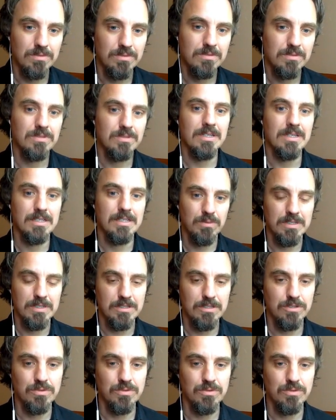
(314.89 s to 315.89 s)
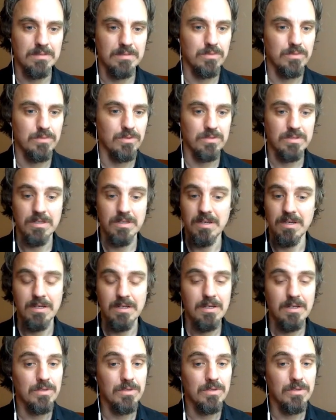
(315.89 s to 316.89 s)
So that's why he's choosing both
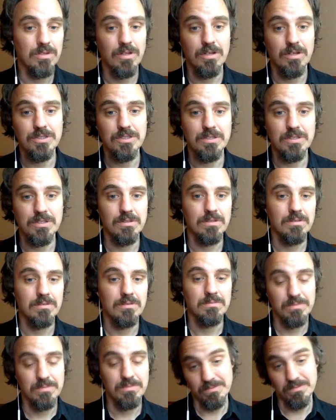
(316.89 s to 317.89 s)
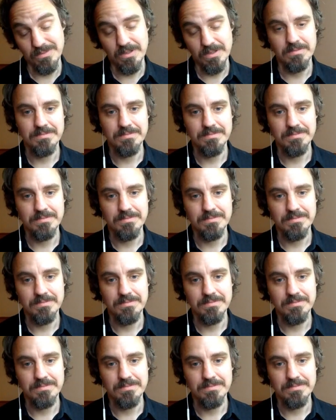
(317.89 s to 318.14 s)
mythological, well,